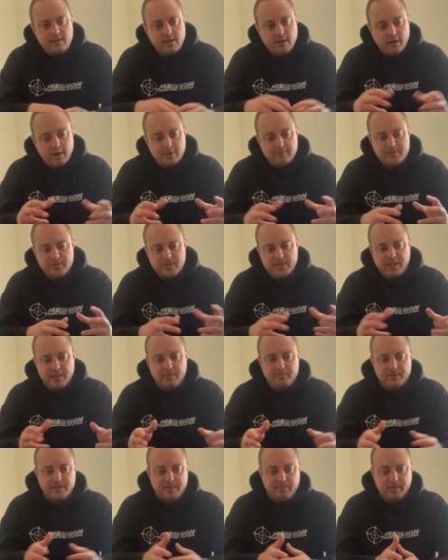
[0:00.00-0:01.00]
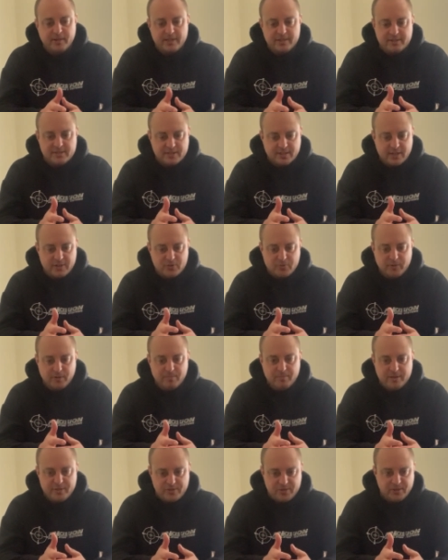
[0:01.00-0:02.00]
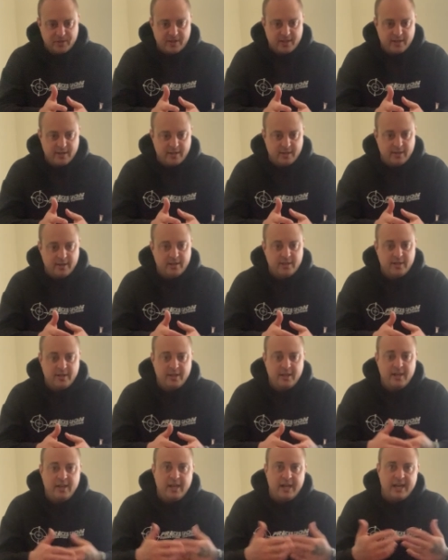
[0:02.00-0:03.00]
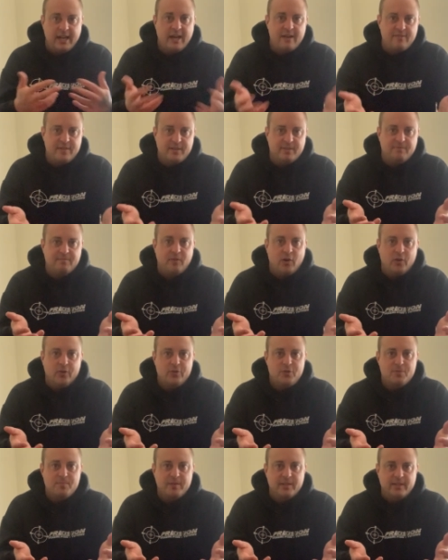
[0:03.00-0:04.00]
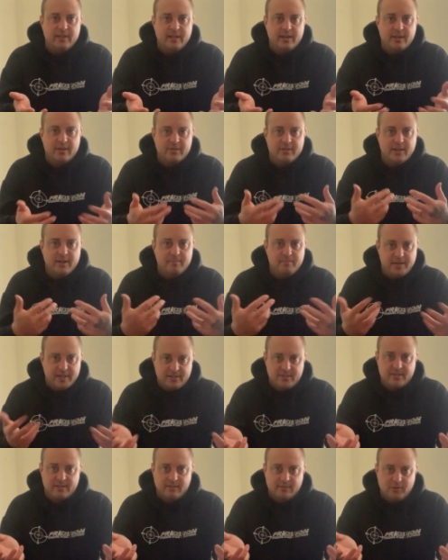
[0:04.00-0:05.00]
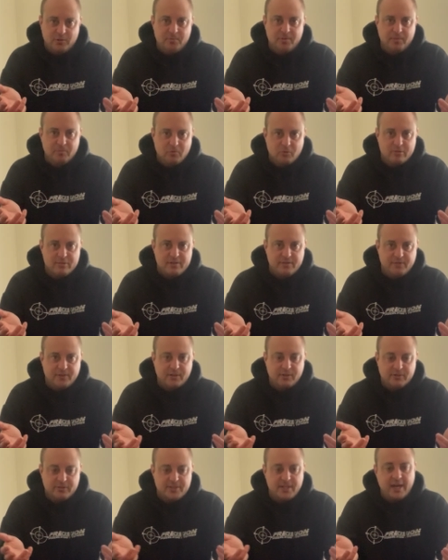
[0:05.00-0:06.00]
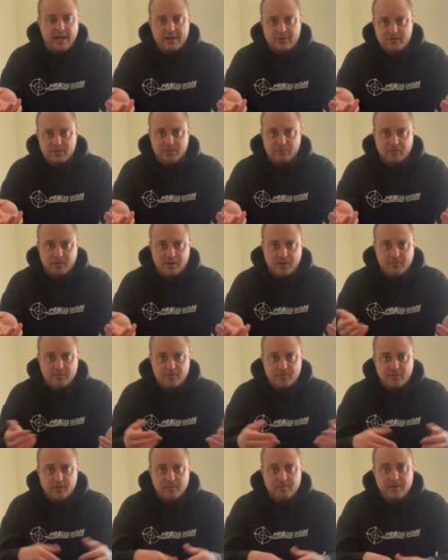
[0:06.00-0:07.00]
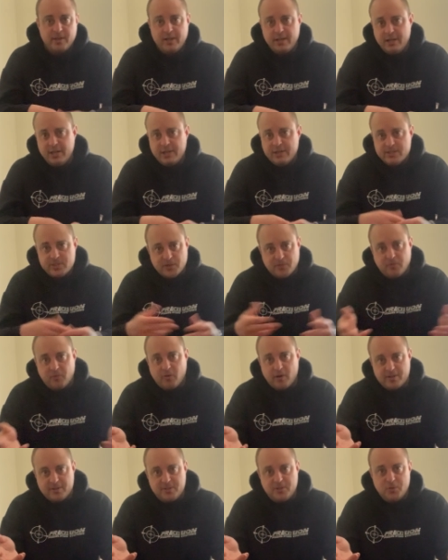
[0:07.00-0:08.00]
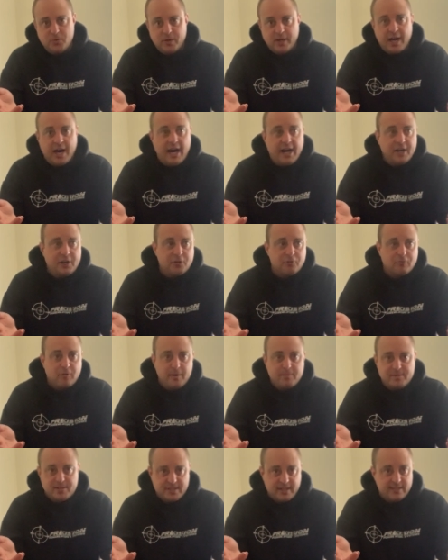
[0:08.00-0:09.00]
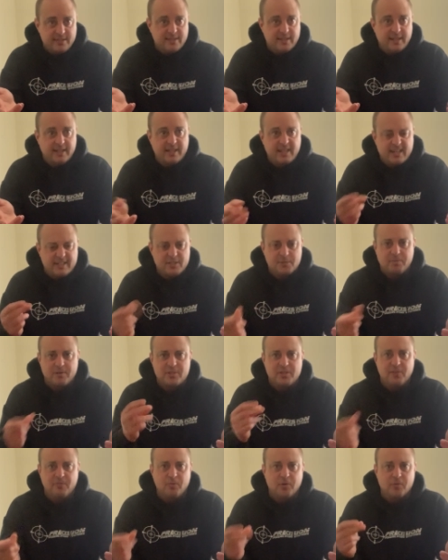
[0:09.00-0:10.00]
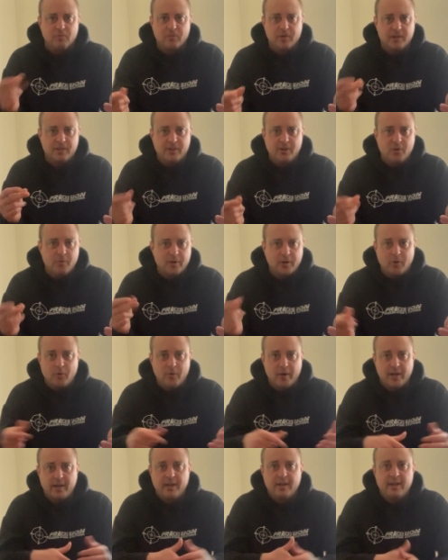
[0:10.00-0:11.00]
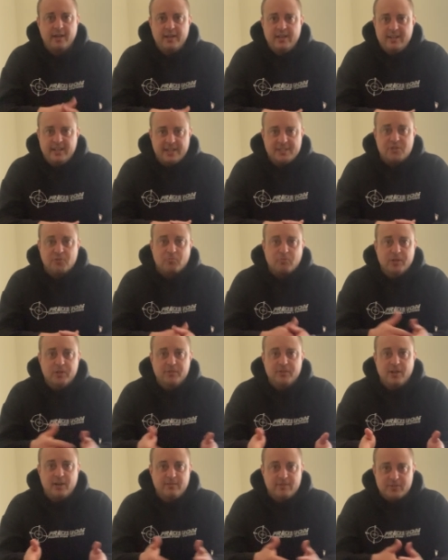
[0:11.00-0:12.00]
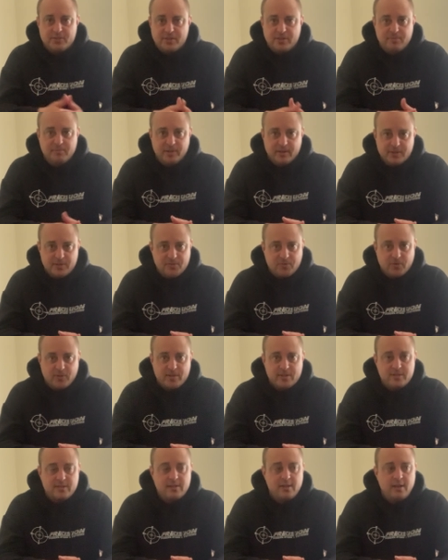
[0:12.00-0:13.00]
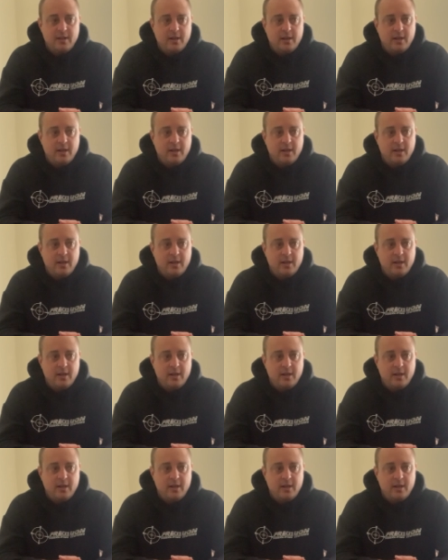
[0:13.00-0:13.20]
So you got to manipulate the schedule the best you can. And have enough volume in there that makes it a little bit more difficult to actually recover from. So for us, doing higher rep sets like that, especially if we're really going quick, that's a real novel stimulus for us.